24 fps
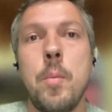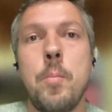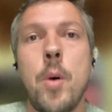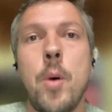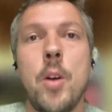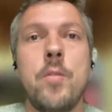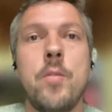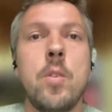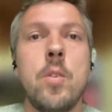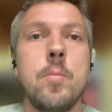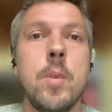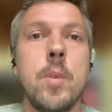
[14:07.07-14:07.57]

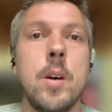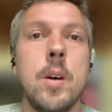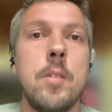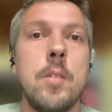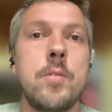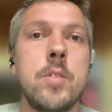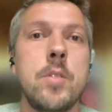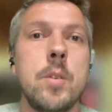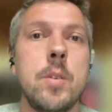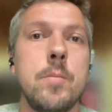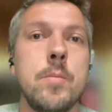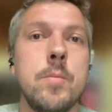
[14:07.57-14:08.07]
apart
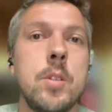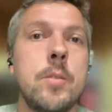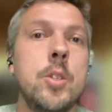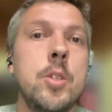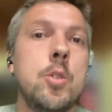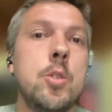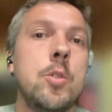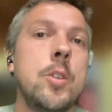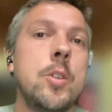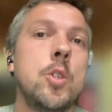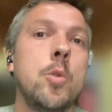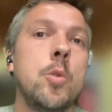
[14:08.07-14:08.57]
from some
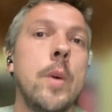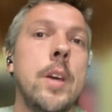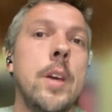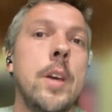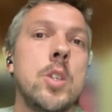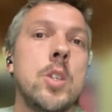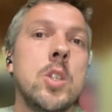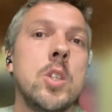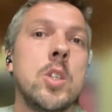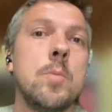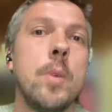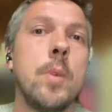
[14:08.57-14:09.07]
such
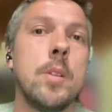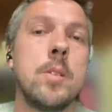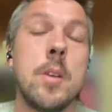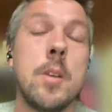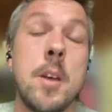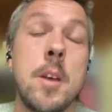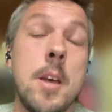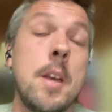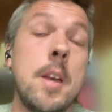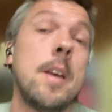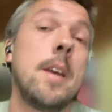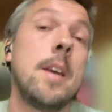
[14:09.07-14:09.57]
situations. But
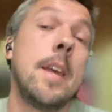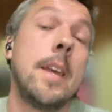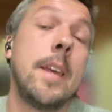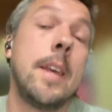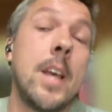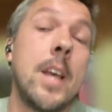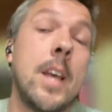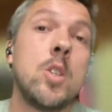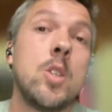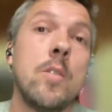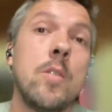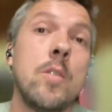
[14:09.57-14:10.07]
in
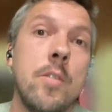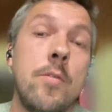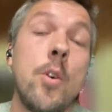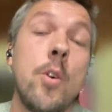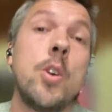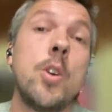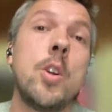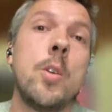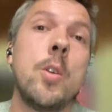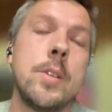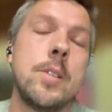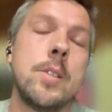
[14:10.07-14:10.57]
case of a
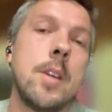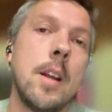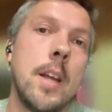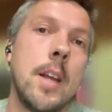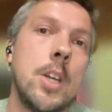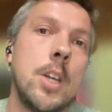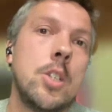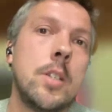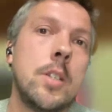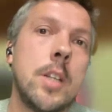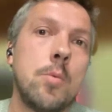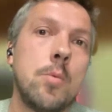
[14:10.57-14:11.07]
further
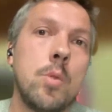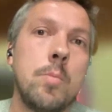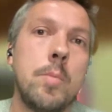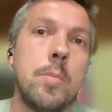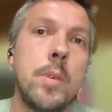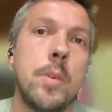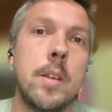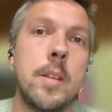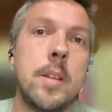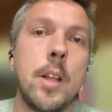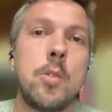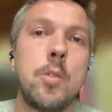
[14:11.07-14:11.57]
escalation, that
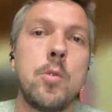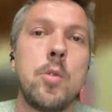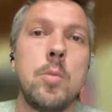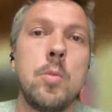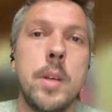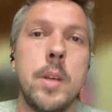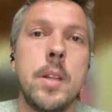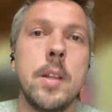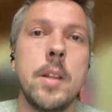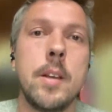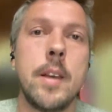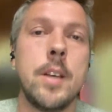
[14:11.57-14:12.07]
could
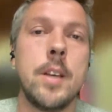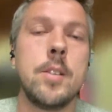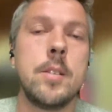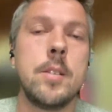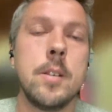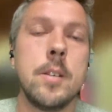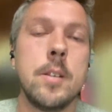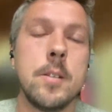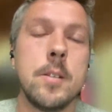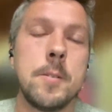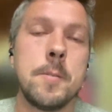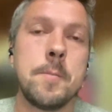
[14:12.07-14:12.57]
be the
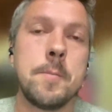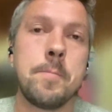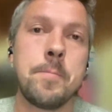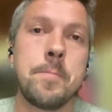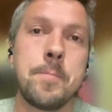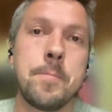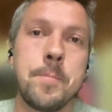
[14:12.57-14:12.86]
case, yes.